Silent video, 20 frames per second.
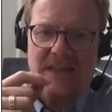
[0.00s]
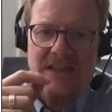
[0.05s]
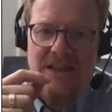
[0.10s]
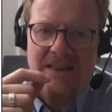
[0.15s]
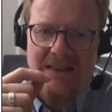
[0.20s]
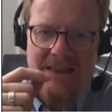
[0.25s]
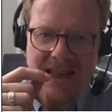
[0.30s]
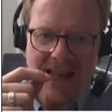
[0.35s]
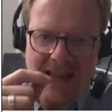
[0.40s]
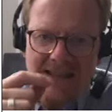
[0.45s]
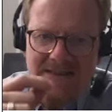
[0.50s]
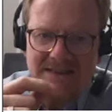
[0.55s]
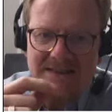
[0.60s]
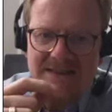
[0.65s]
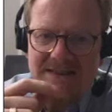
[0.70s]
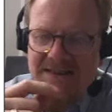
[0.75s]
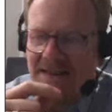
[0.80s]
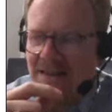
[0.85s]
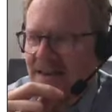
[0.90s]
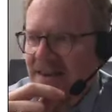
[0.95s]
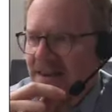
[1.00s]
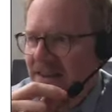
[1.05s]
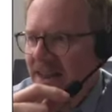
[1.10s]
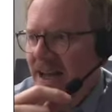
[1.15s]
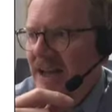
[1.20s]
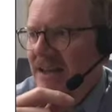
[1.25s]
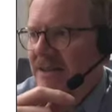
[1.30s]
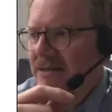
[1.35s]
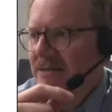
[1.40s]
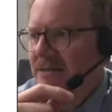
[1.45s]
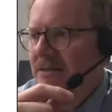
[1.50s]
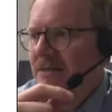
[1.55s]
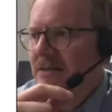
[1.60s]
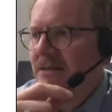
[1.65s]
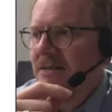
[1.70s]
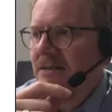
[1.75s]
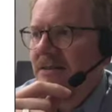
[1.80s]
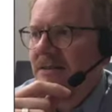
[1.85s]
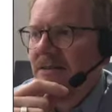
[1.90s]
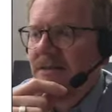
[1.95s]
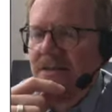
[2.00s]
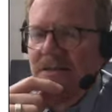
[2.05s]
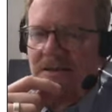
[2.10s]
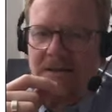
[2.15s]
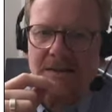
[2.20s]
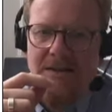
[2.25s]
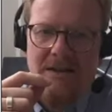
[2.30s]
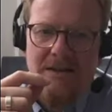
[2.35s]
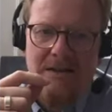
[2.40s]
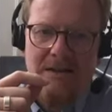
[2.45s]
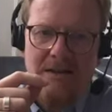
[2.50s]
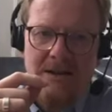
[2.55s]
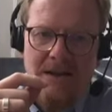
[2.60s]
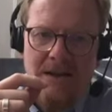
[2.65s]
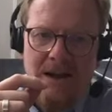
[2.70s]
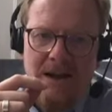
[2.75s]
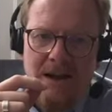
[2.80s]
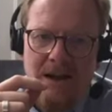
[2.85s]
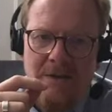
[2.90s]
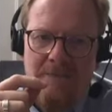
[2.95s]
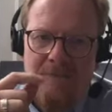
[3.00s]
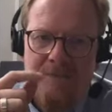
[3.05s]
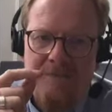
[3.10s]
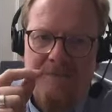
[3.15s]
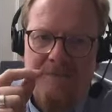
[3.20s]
less than 5%